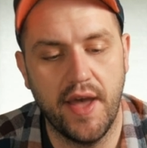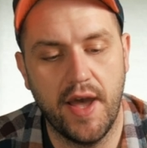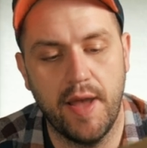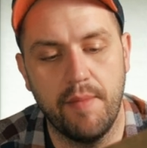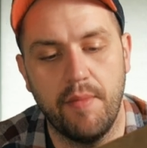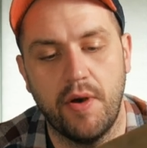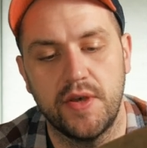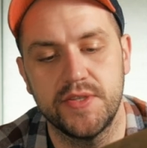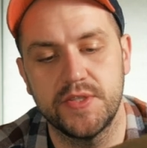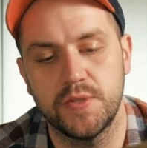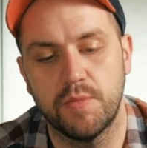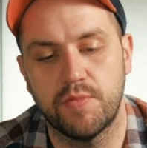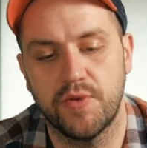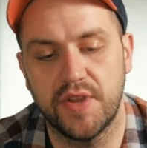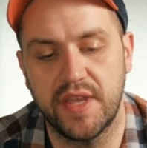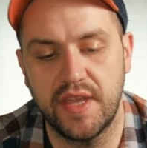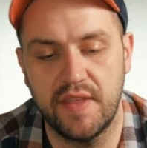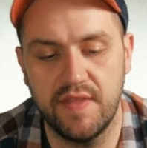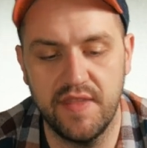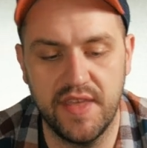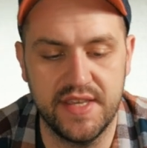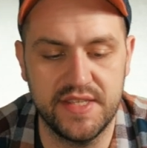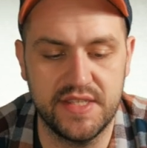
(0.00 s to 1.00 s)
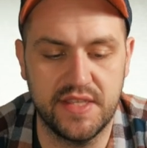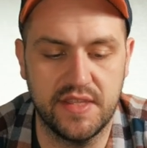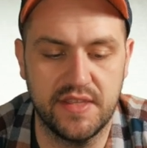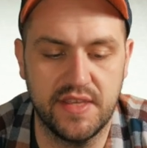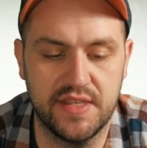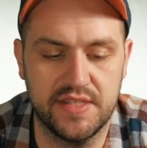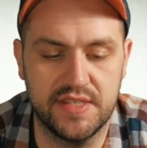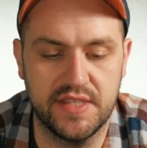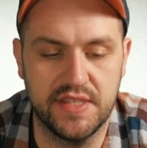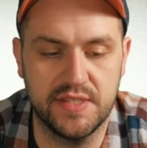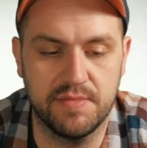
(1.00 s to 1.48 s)
I'm also bringing this.
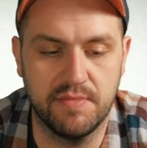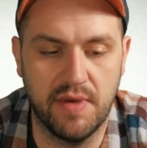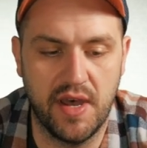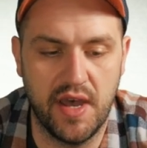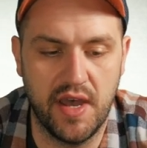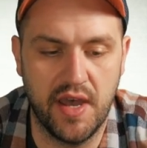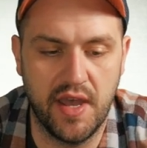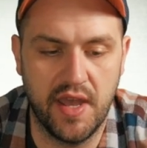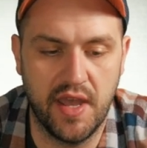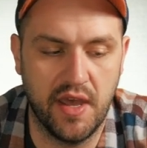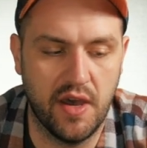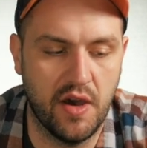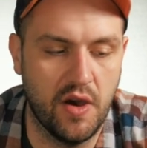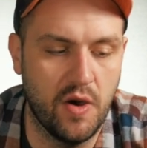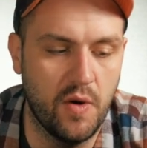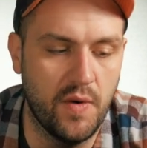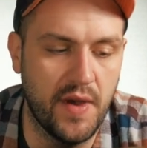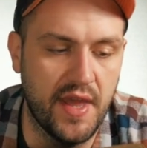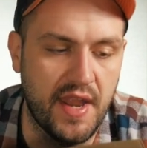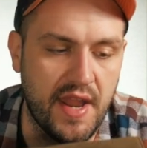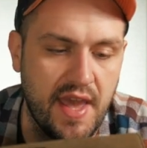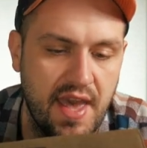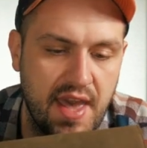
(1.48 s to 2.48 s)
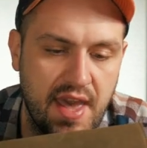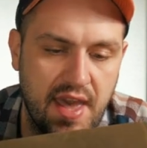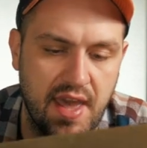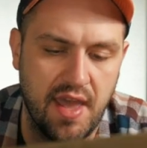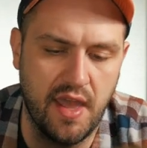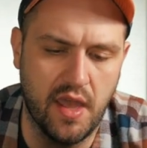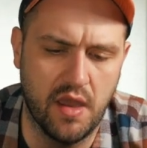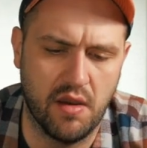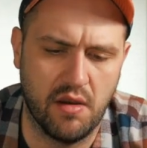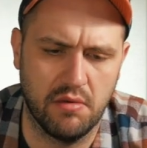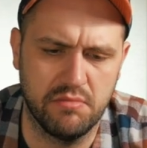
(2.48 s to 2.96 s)
This is my
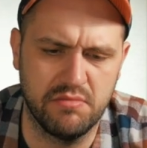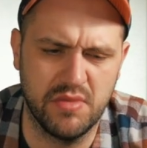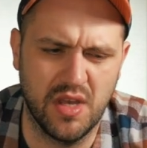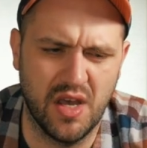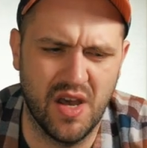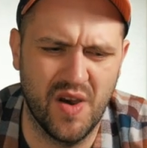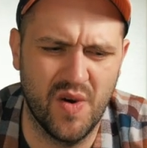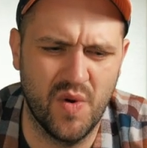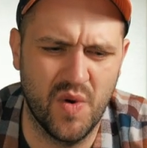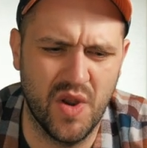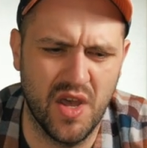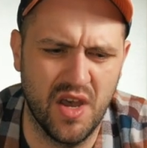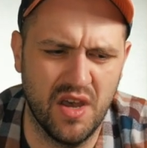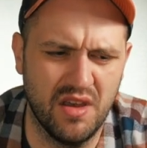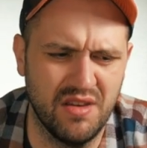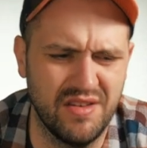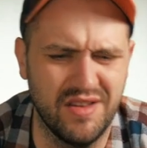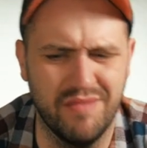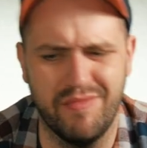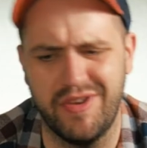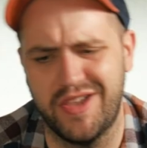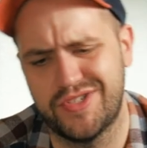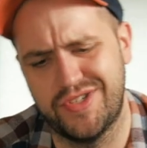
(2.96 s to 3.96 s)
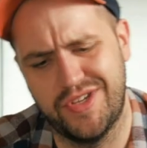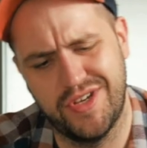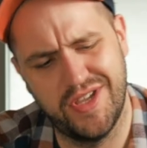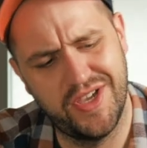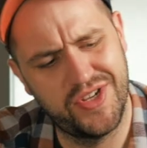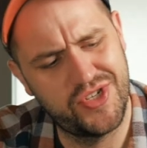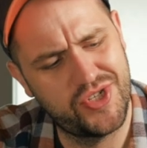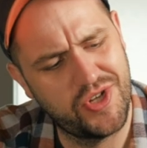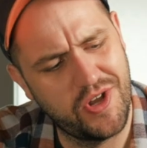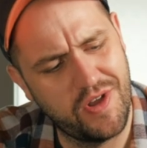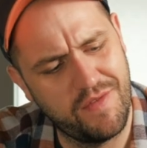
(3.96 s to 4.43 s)
ONA or ONA. I'm actually
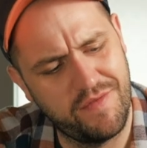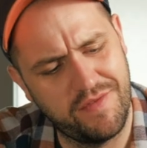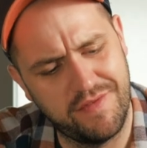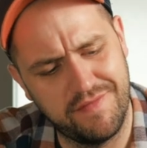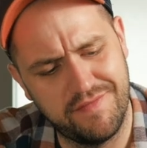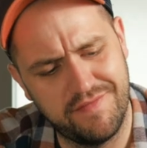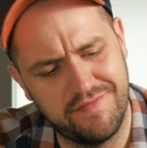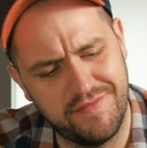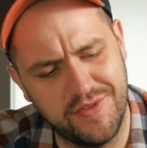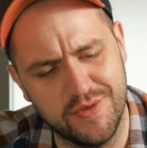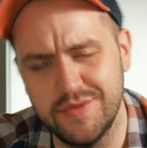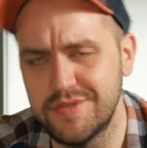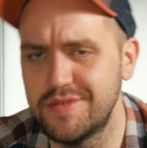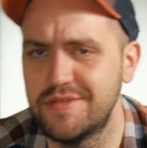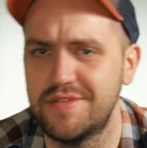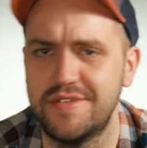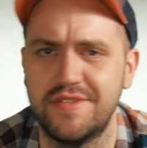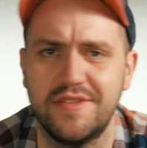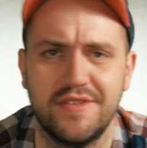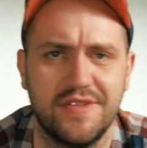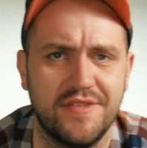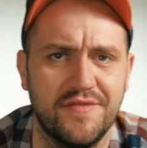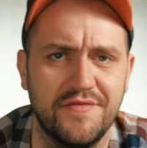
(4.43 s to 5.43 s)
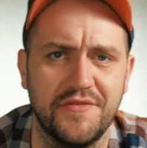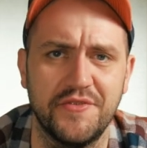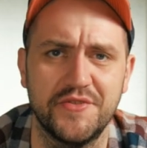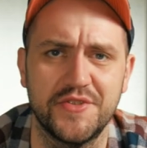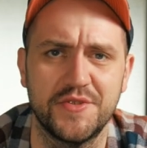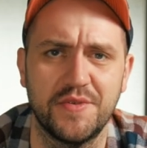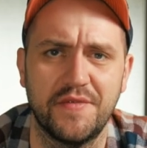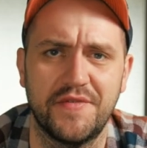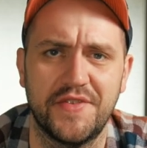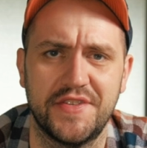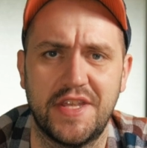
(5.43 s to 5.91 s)
not sure if
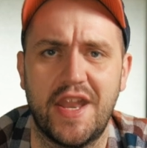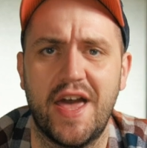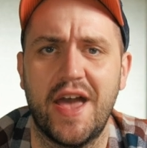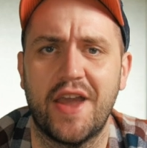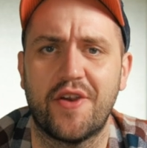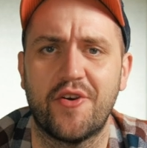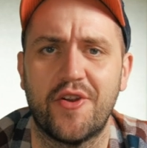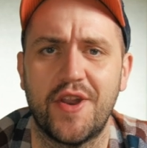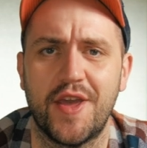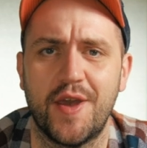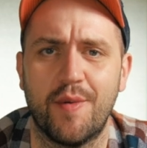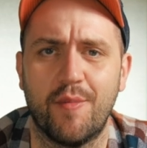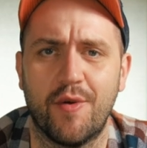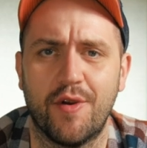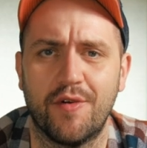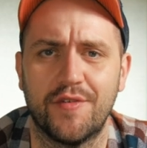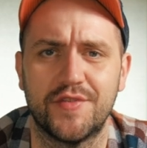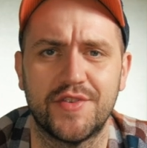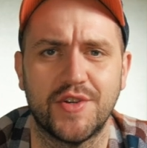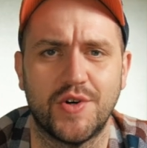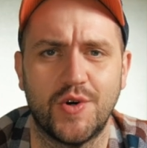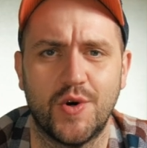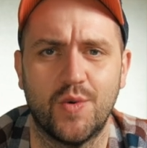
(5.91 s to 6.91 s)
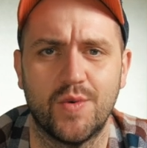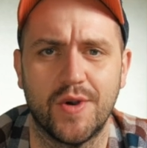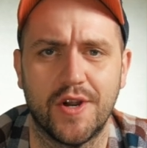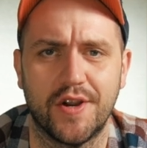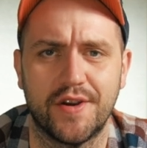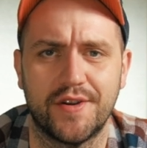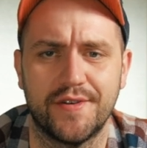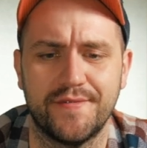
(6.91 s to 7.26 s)
it's an acronym or the whole word.